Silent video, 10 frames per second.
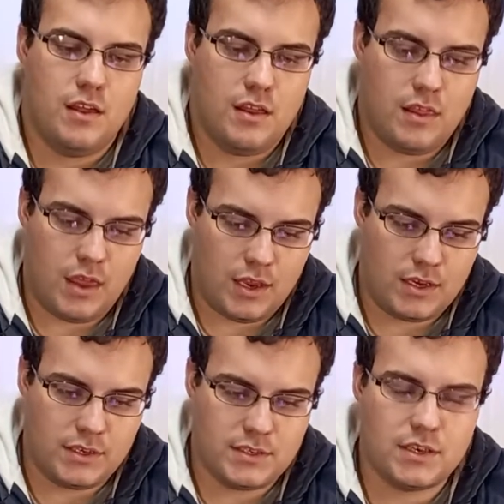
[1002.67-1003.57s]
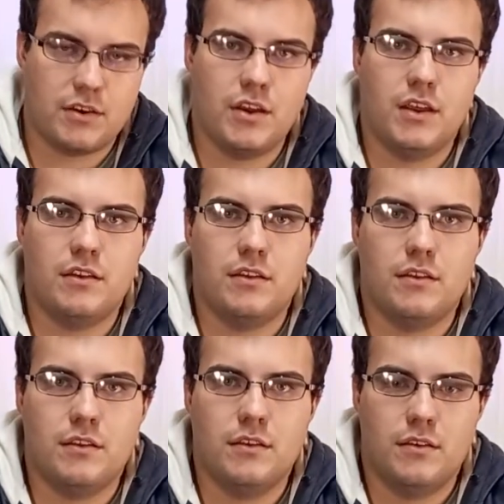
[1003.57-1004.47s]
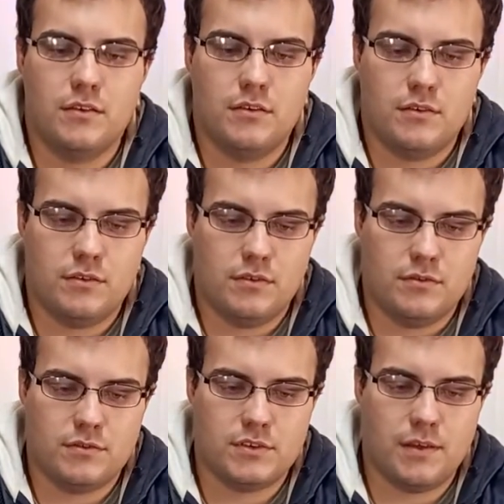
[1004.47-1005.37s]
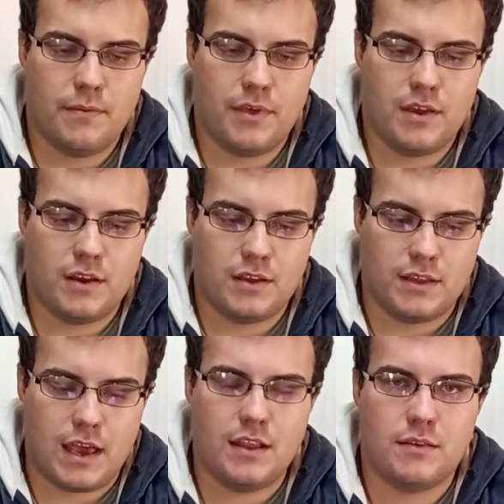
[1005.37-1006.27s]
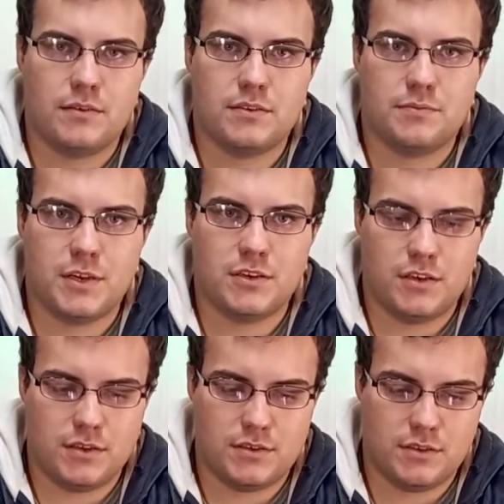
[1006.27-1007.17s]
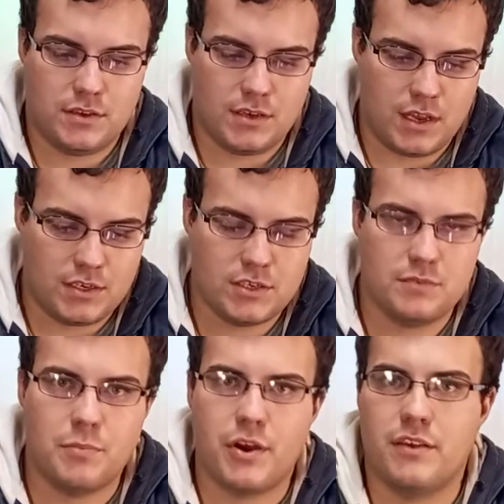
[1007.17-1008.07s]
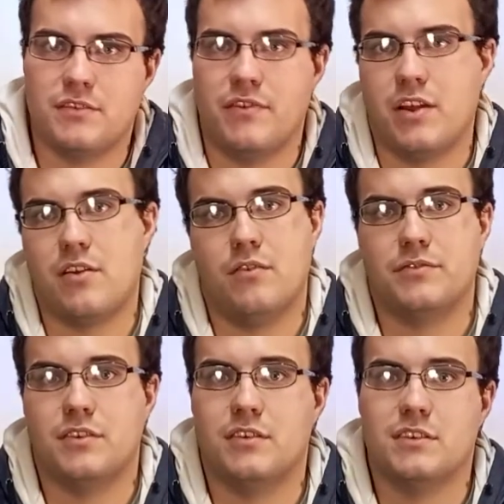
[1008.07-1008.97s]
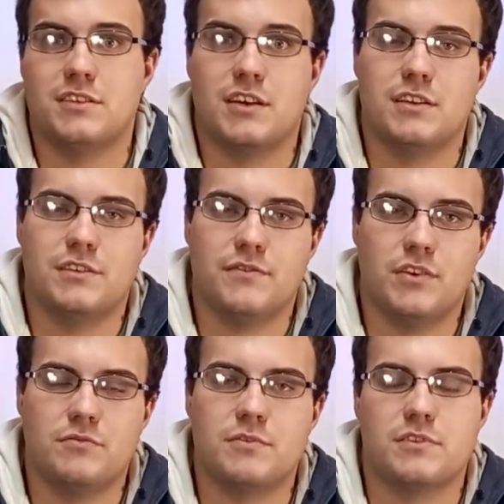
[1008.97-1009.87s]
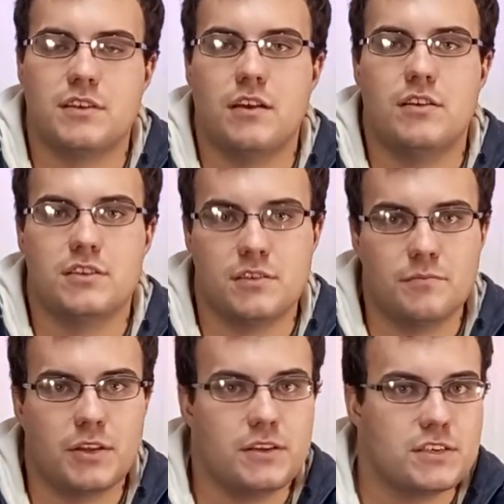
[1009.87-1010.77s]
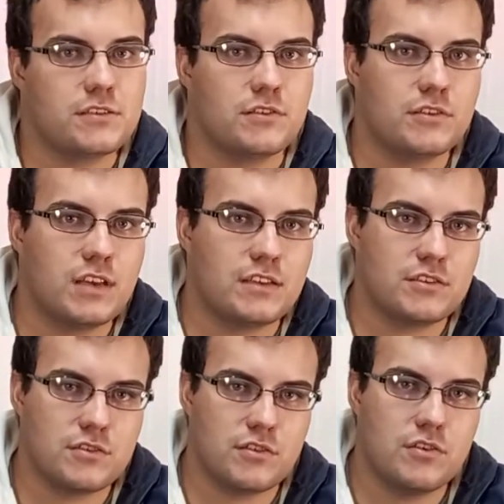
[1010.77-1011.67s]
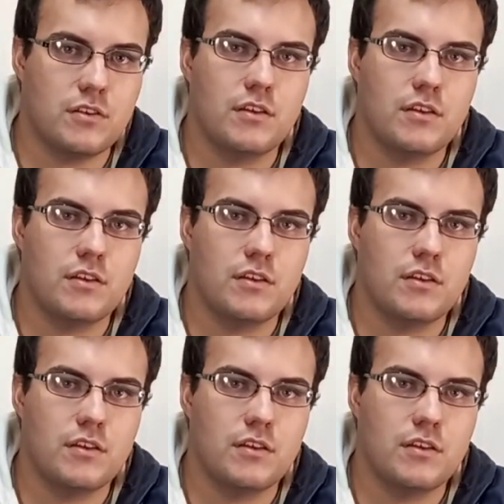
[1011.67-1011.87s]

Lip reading: like the screen or something like that, especially the touches breaks very often on these Chinese phones because they are simply just not that strong,